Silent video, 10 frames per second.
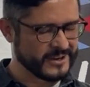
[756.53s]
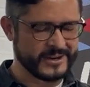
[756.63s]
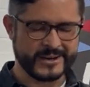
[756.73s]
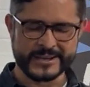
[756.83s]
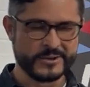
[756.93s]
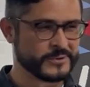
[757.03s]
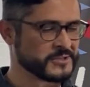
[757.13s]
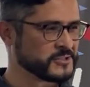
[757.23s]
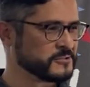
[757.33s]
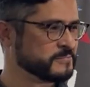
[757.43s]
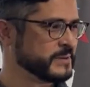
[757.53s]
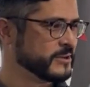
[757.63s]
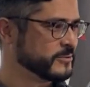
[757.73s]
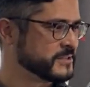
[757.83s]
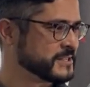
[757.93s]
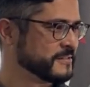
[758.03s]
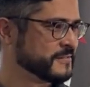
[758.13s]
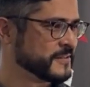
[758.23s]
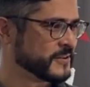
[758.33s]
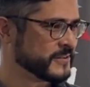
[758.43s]
oh, ah, it was
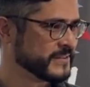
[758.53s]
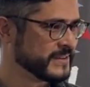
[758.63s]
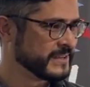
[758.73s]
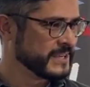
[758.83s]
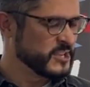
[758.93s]
beautiful.